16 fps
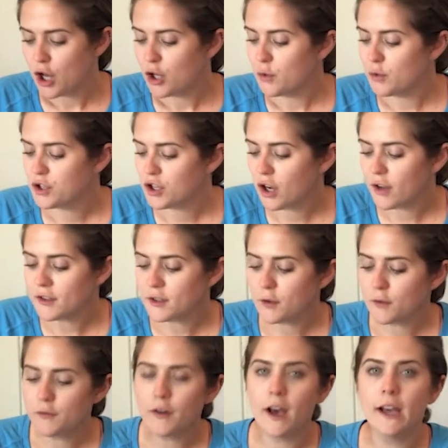You should also
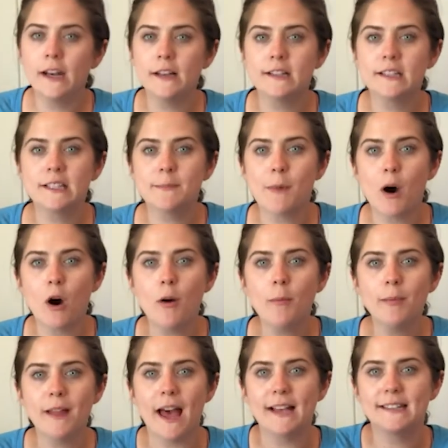find a small
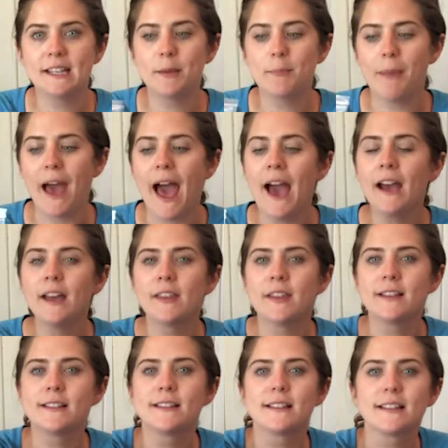plastic bag.
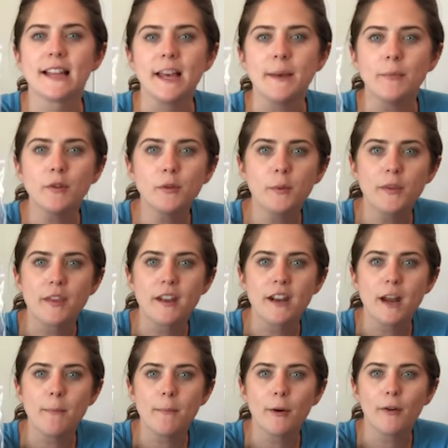This is labeled with the
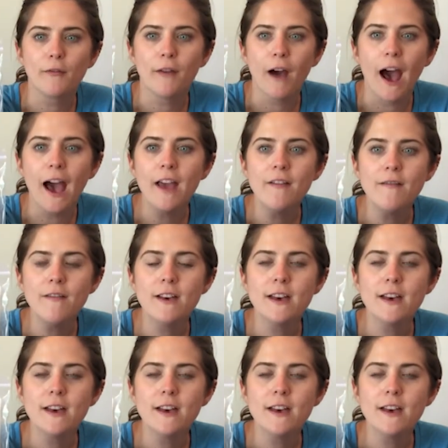number 5.